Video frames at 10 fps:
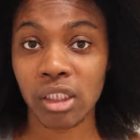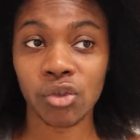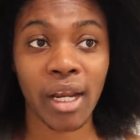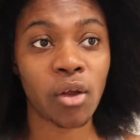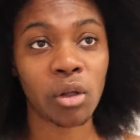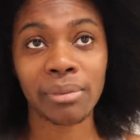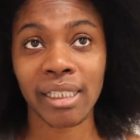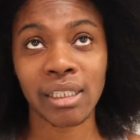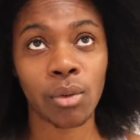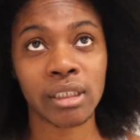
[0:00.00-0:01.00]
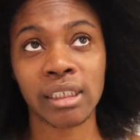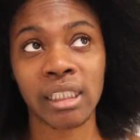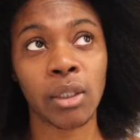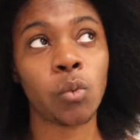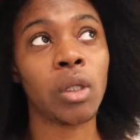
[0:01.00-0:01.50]
to try Olaplex. I want to
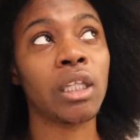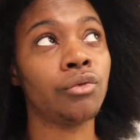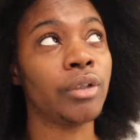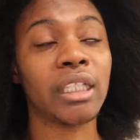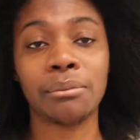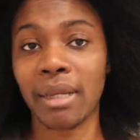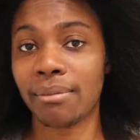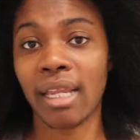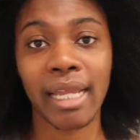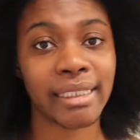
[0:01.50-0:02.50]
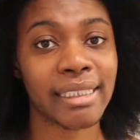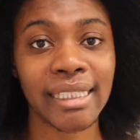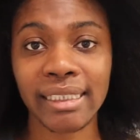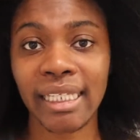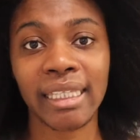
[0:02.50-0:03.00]
see, will it really, maybe I just
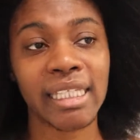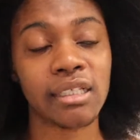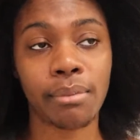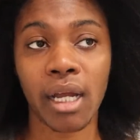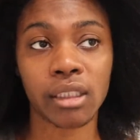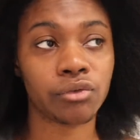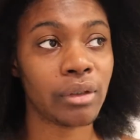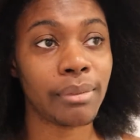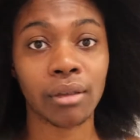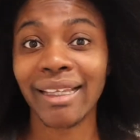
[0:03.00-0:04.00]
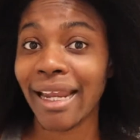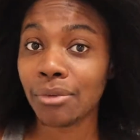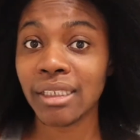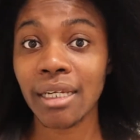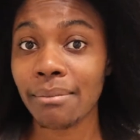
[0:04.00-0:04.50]
need to get these bonds rebuilt. And I
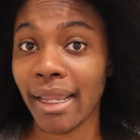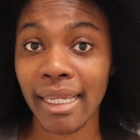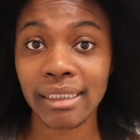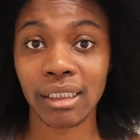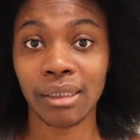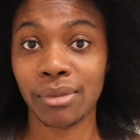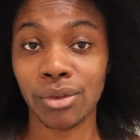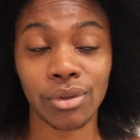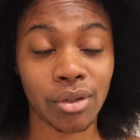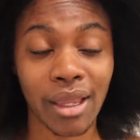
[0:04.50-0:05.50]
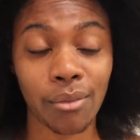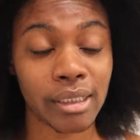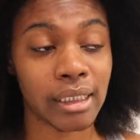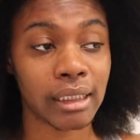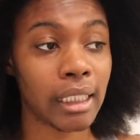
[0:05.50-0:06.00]
was getting my ends clipped too, so that
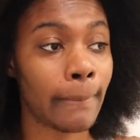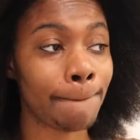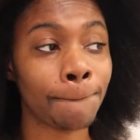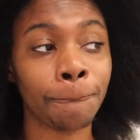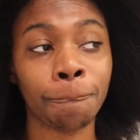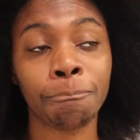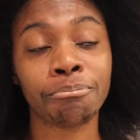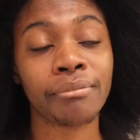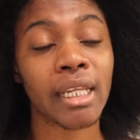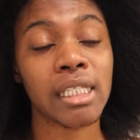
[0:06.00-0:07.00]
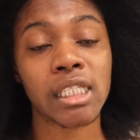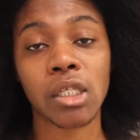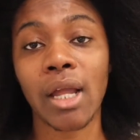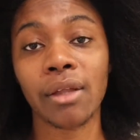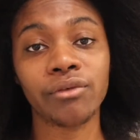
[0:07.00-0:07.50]
wasn't a thing. So
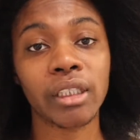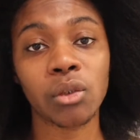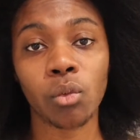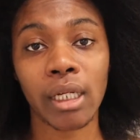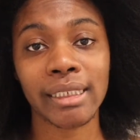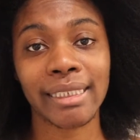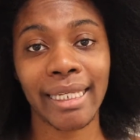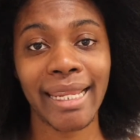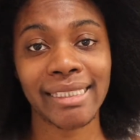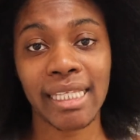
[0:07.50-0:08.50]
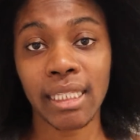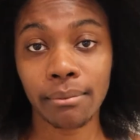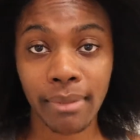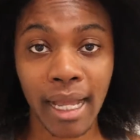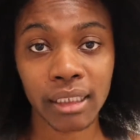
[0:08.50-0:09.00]
I really wanted to get to the
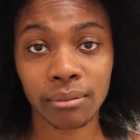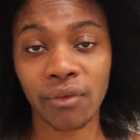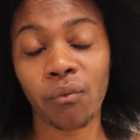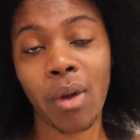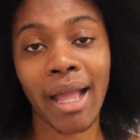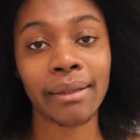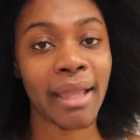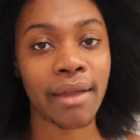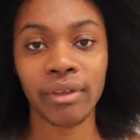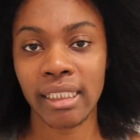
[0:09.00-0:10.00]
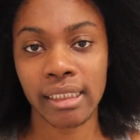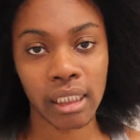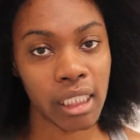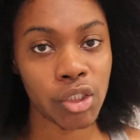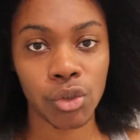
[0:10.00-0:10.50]
bottom of why I'm having these
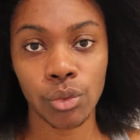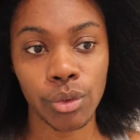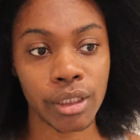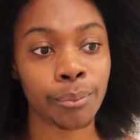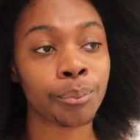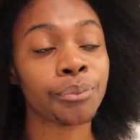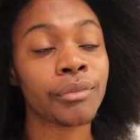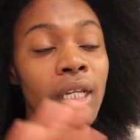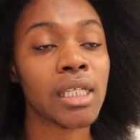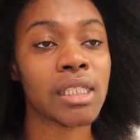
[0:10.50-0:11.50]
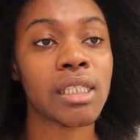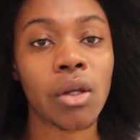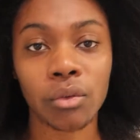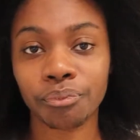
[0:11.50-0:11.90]
issues. So